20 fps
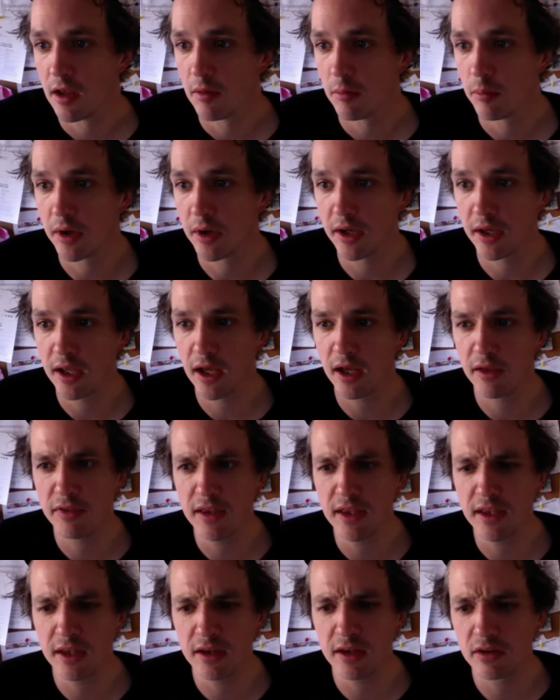But I
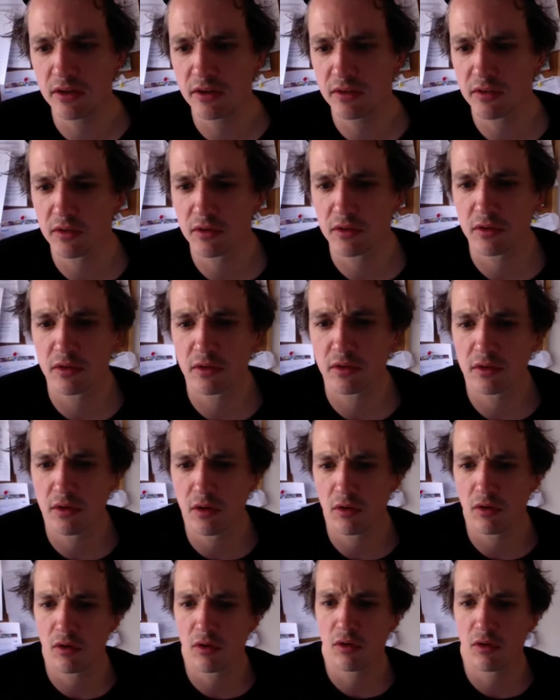think it looked
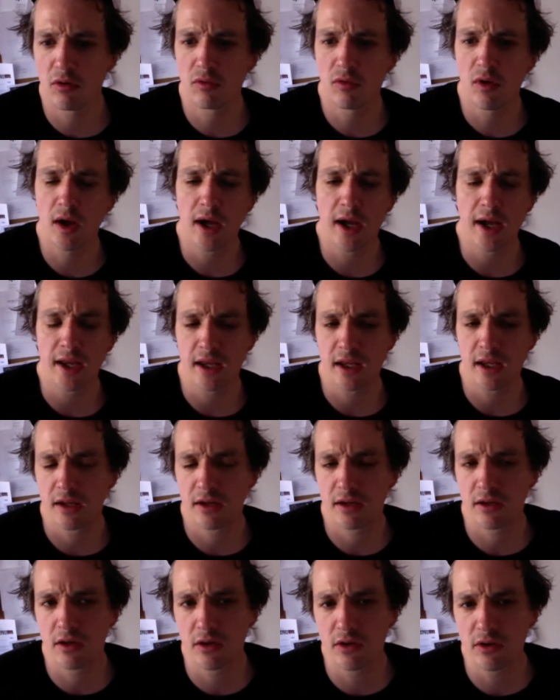all right. It
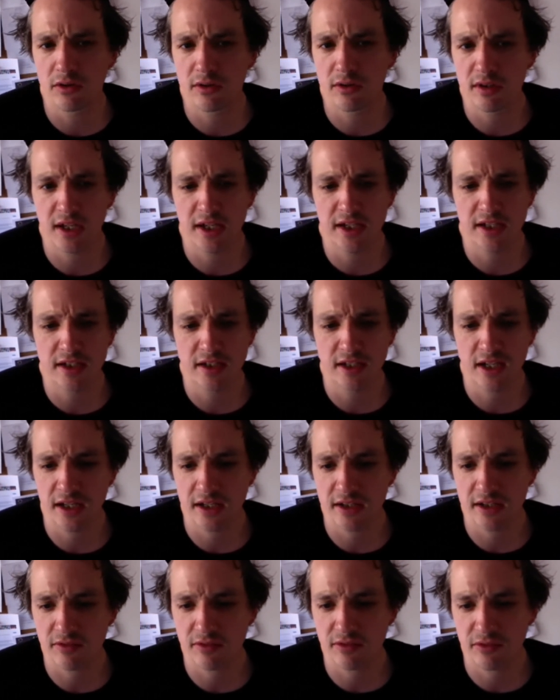looked like a kind
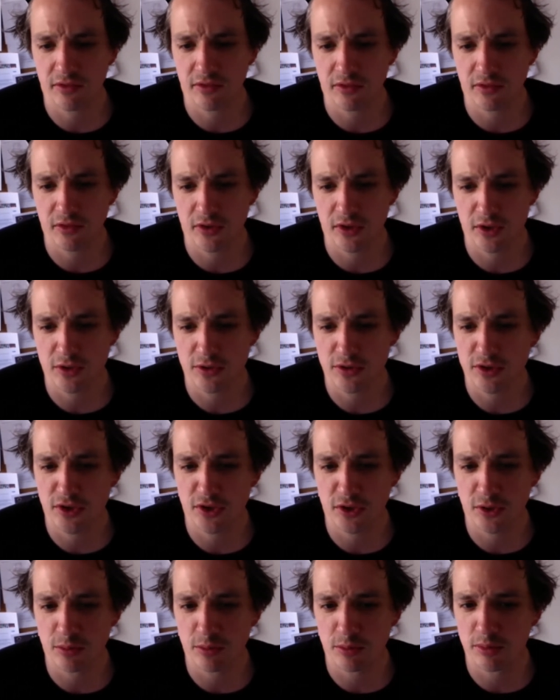of
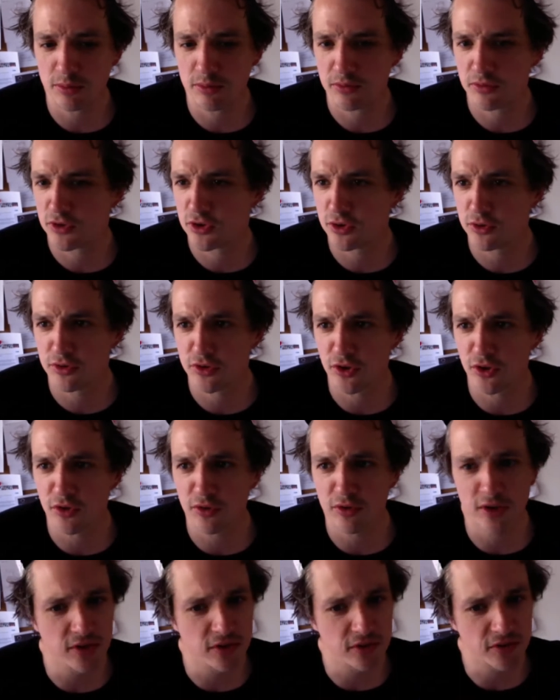YouTube
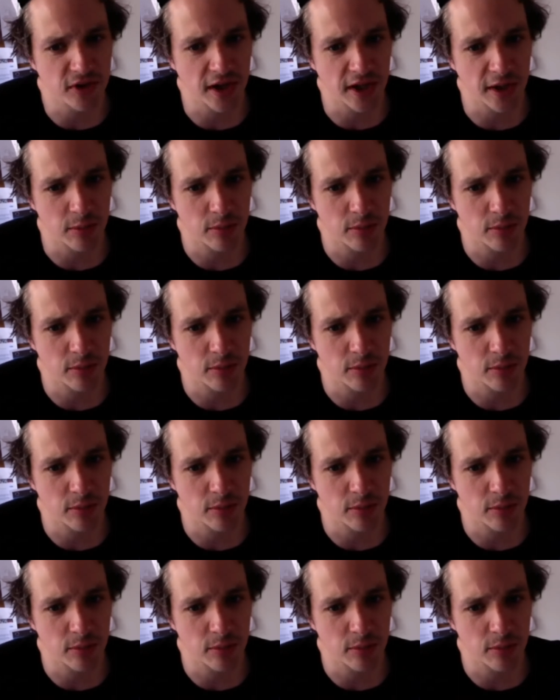tutorial type.